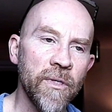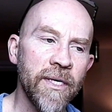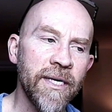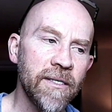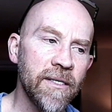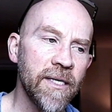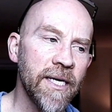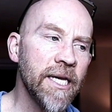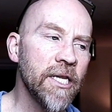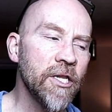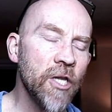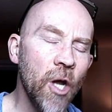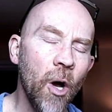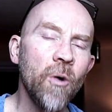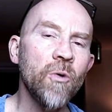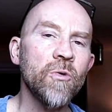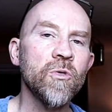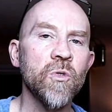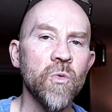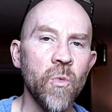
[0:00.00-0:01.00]
He
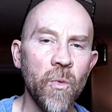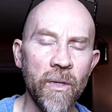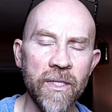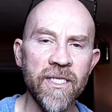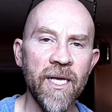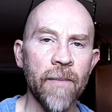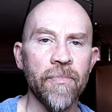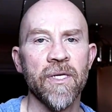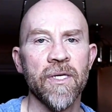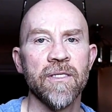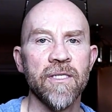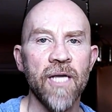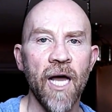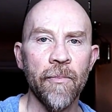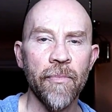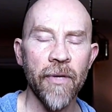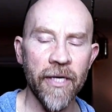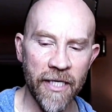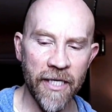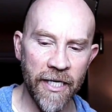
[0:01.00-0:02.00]
knows when something's
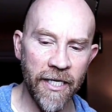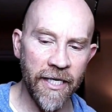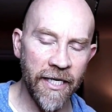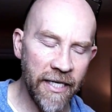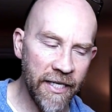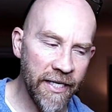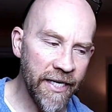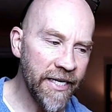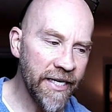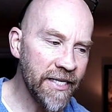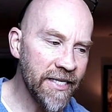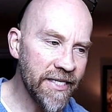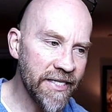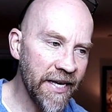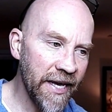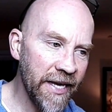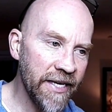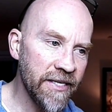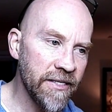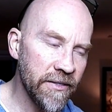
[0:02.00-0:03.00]
up. Like he can
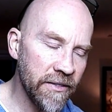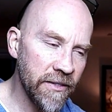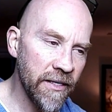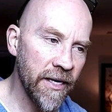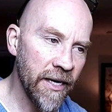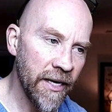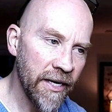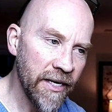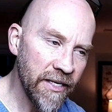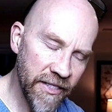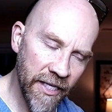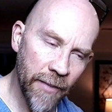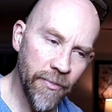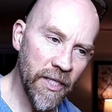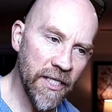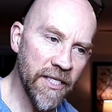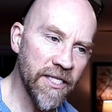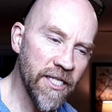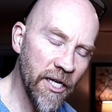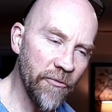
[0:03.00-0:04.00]
taste
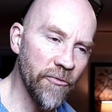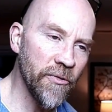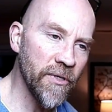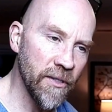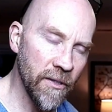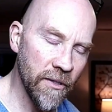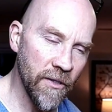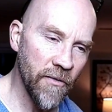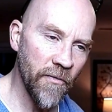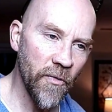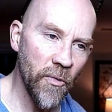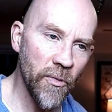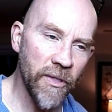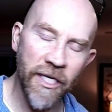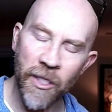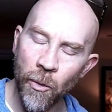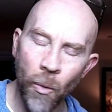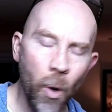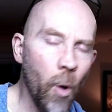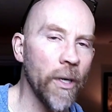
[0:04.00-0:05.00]
something different in his food, and
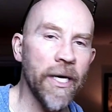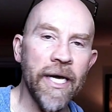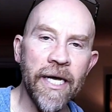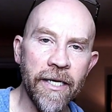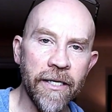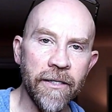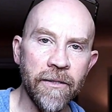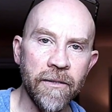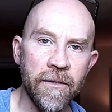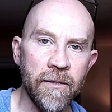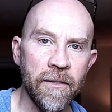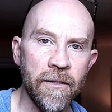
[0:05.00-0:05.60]
he won't eat it.